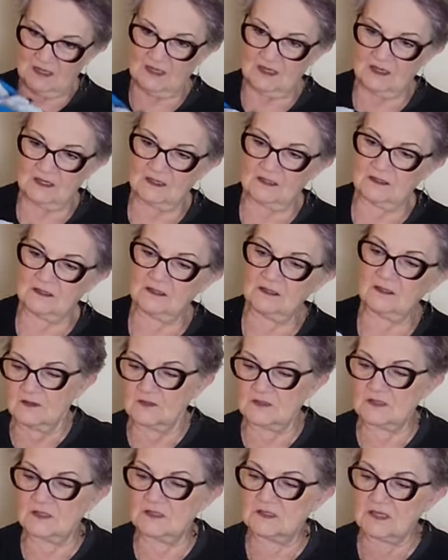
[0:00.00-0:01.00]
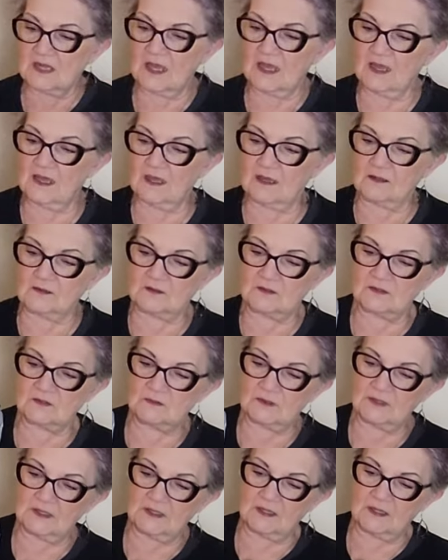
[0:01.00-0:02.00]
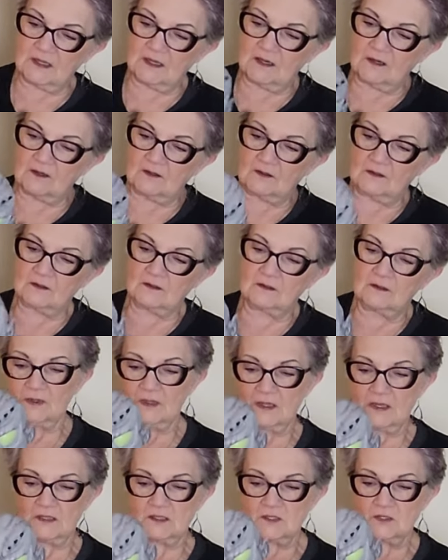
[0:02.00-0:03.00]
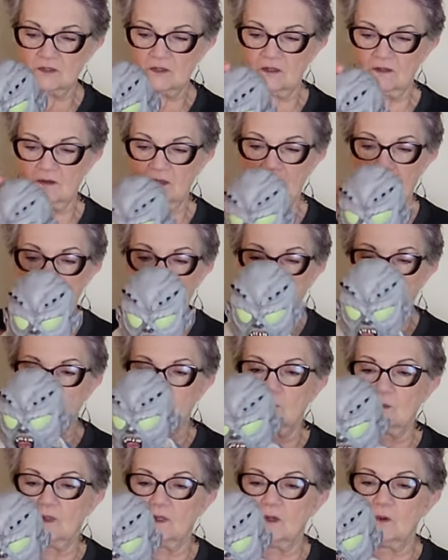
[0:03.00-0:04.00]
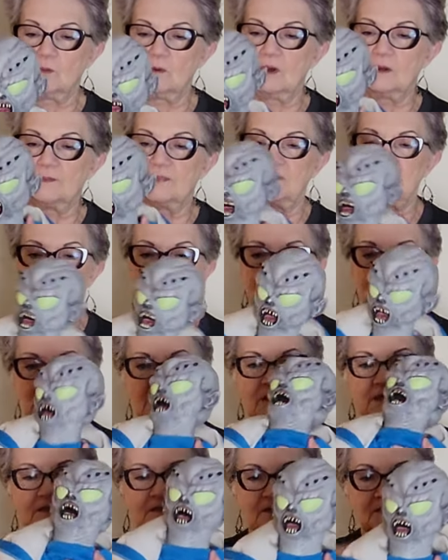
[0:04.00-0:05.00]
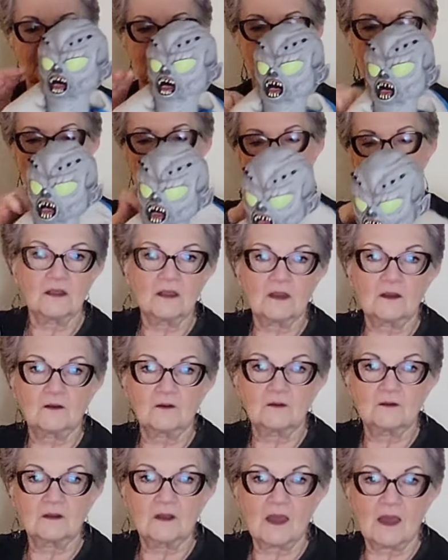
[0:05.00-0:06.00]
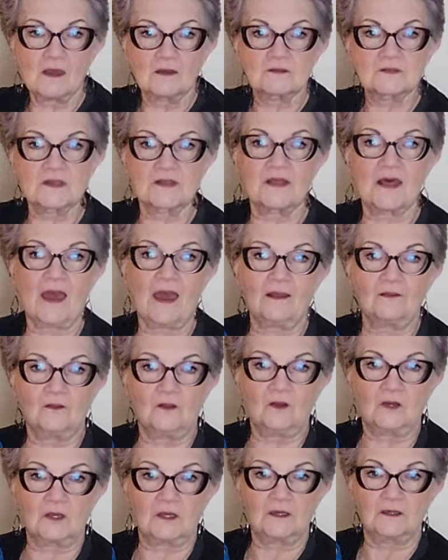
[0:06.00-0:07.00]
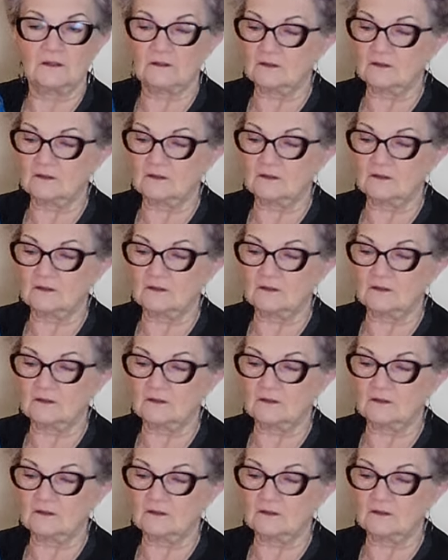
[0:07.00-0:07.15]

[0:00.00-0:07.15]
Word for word: and here's his hands right there. I guess your hand would go up inside there. There. How's that look?